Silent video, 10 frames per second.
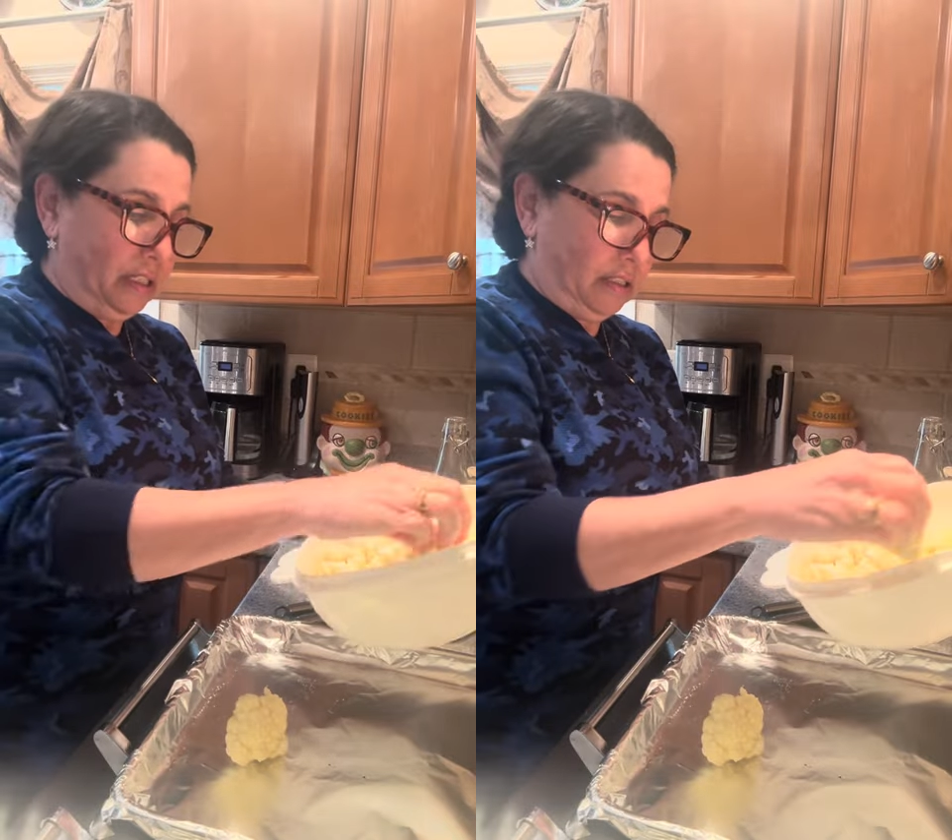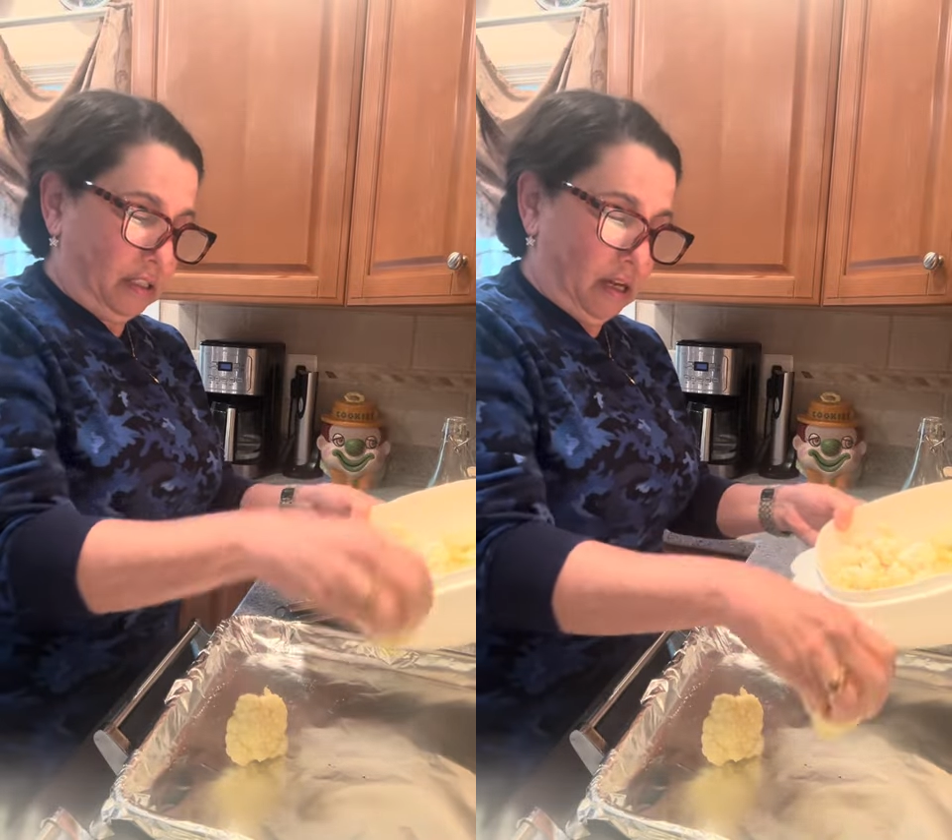
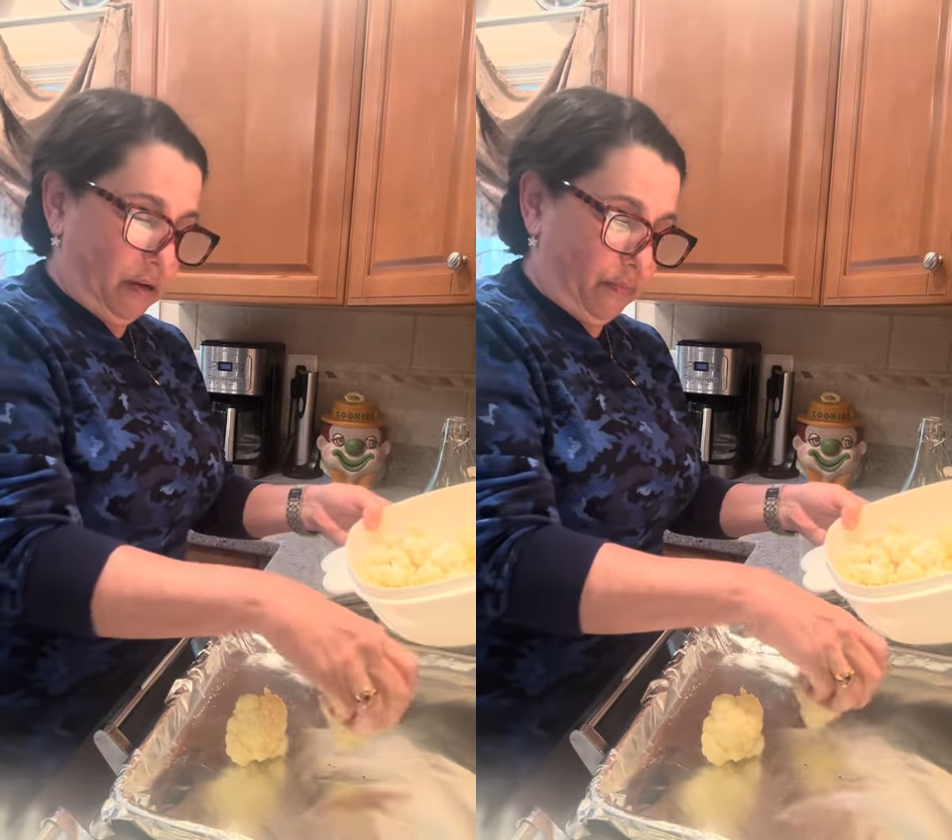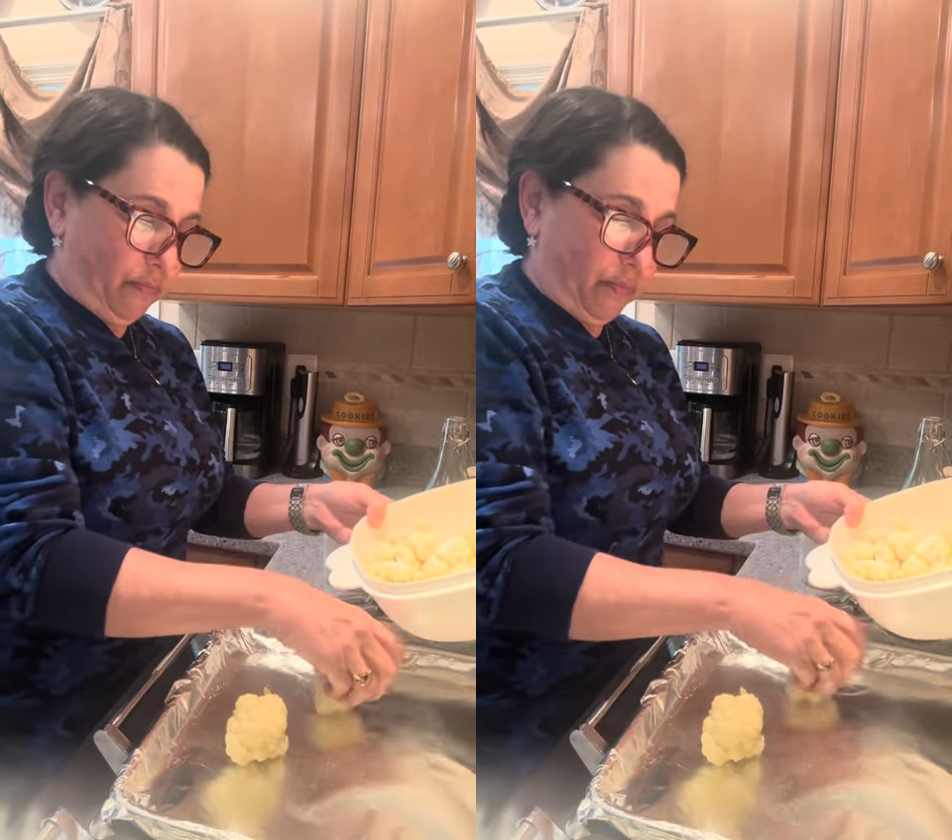
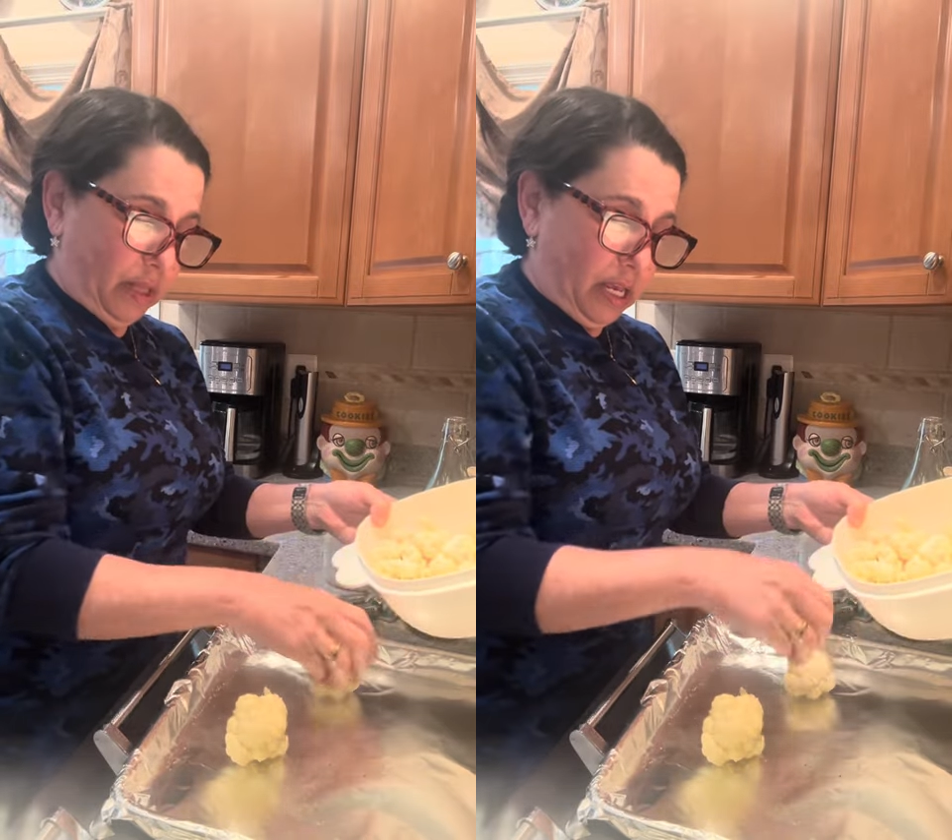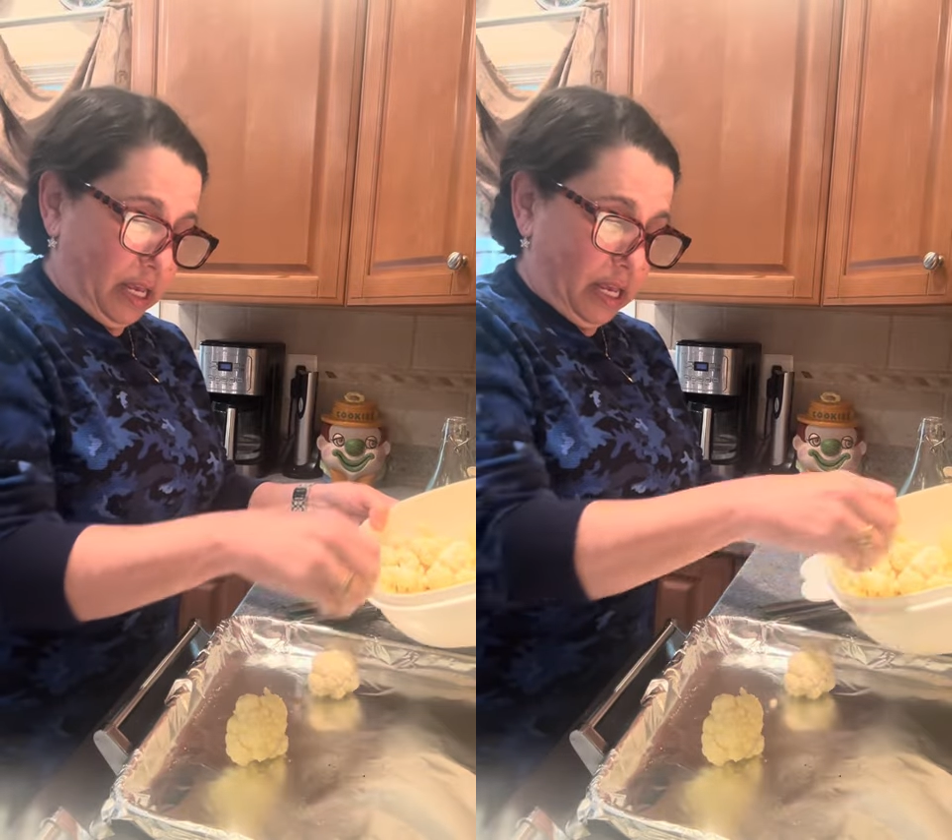So,
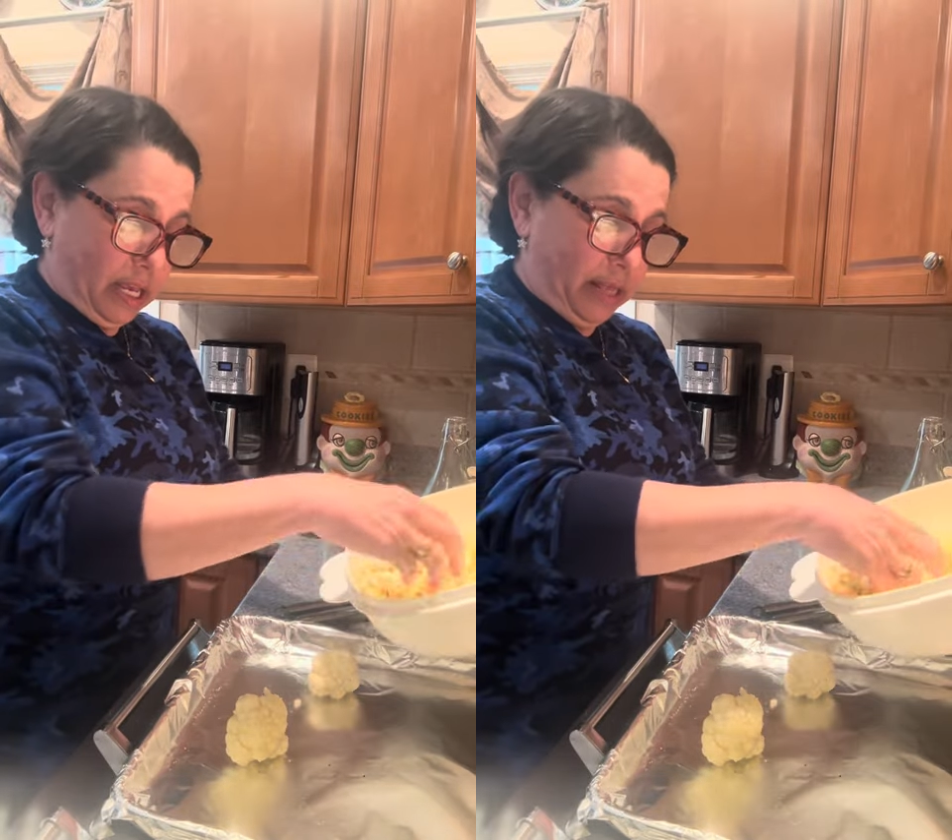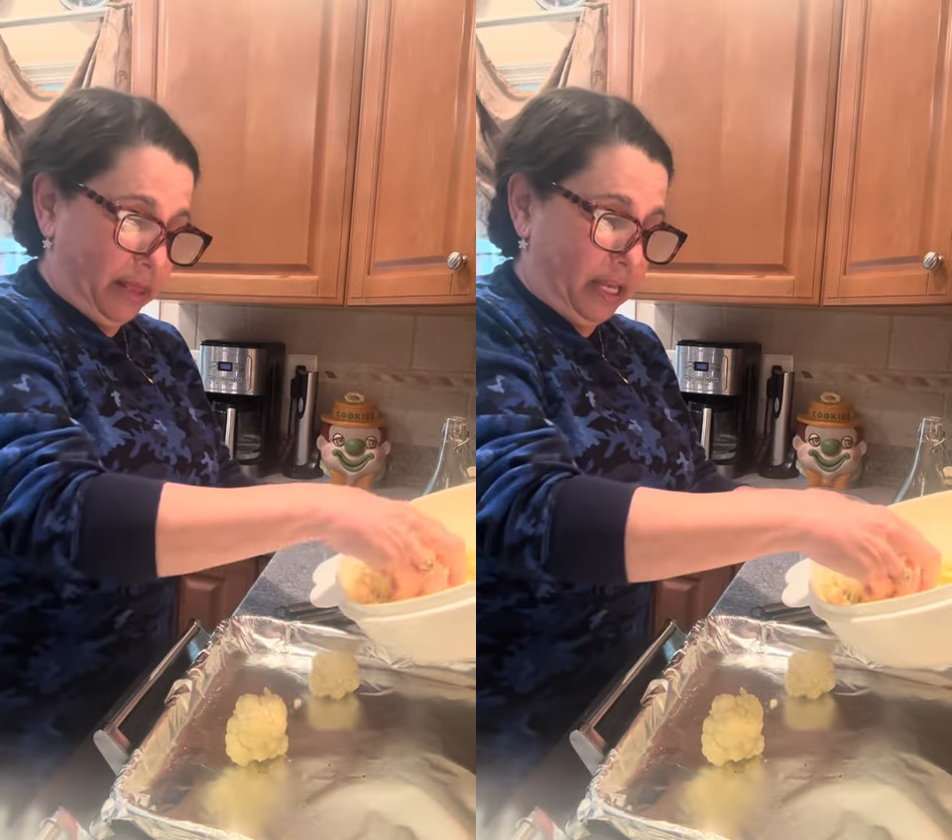and